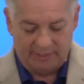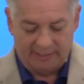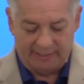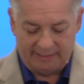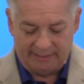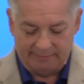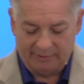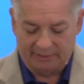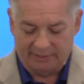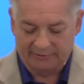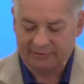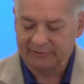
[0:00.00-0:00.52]
He
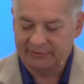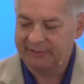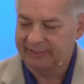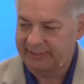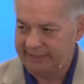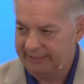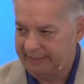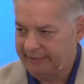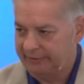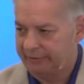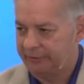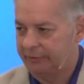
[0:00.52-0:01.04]
must
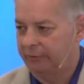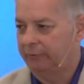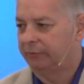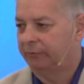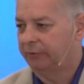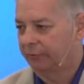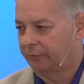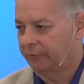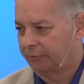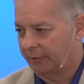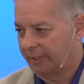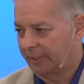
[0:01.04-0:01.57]
teach you
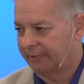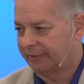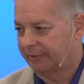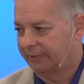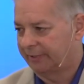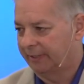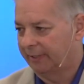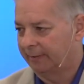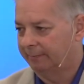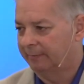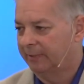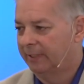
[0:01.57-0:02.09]
to trust
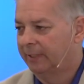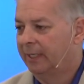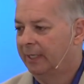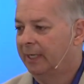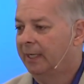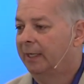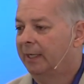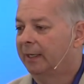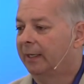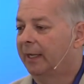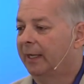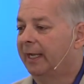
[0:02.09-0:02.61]
him
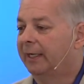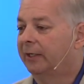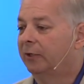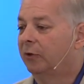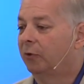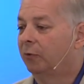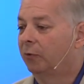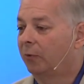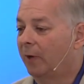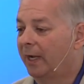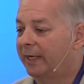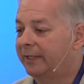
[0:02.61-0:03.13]
like
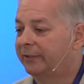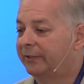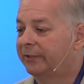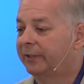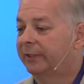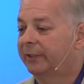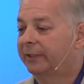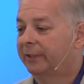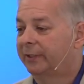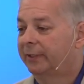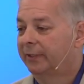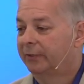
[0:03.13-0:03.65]
Christ
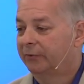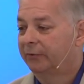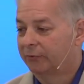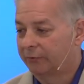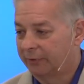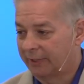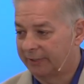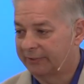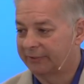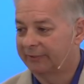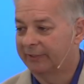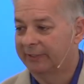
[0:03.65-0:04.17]

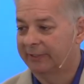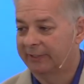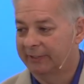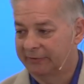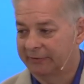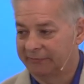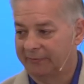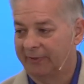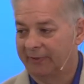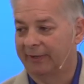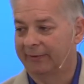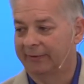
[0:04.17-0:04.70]
trusted his
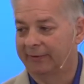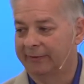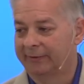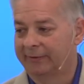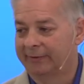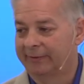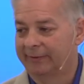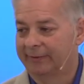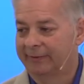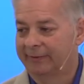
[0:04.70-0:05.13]
Father.